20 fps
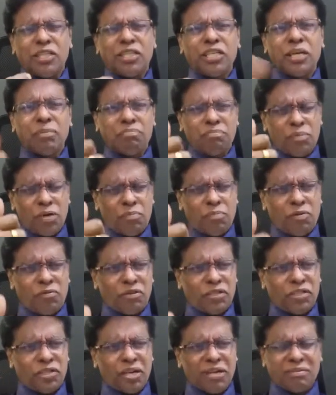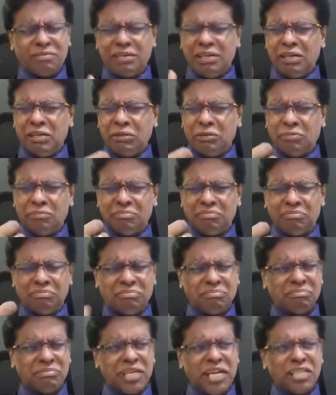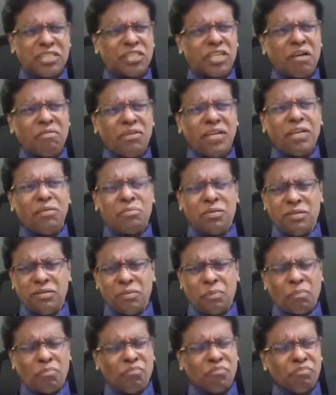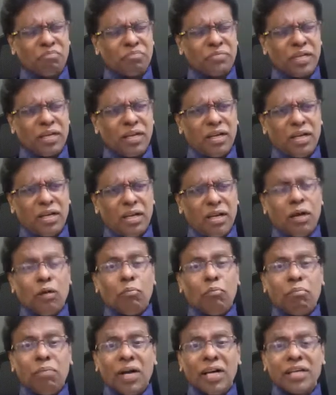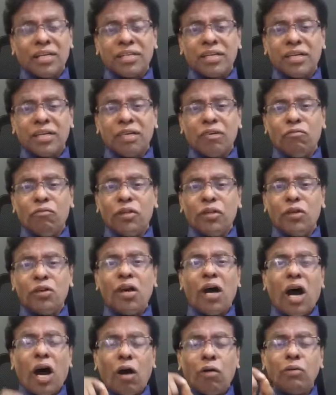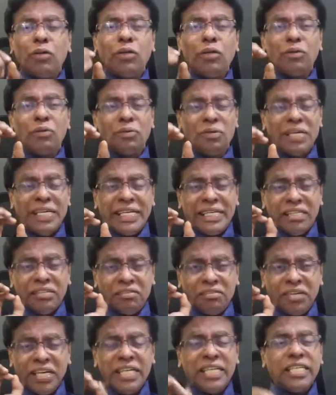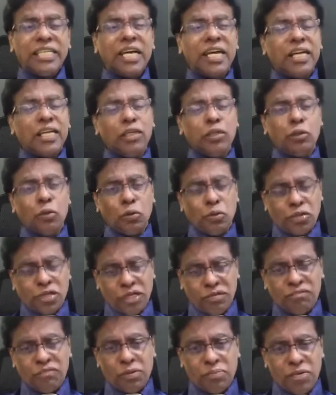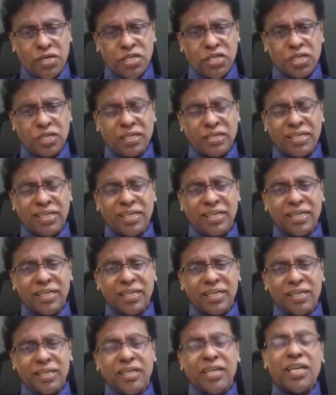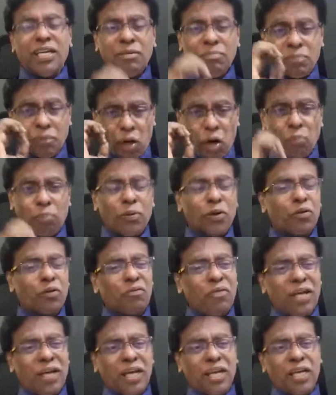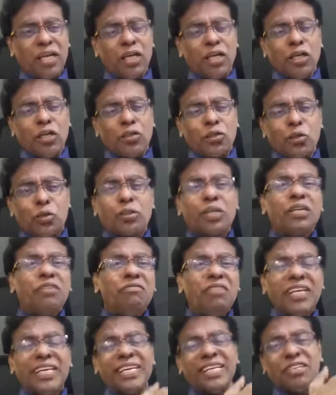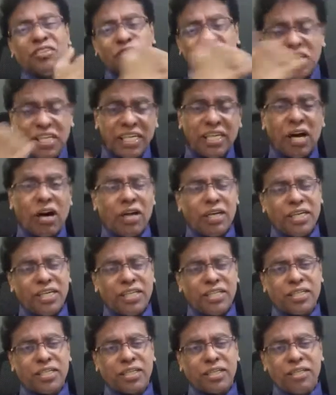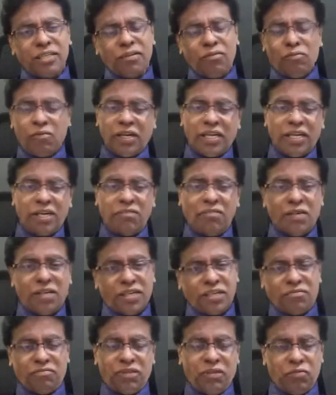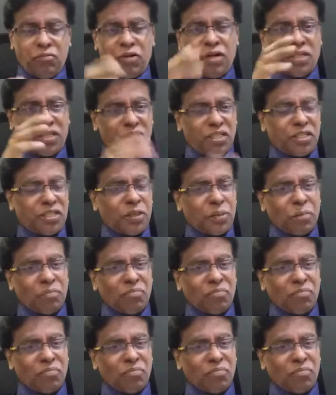Click up our tongue, it's available. But we don't know how to retain those information in proper way so that we can recall it whenever we want it.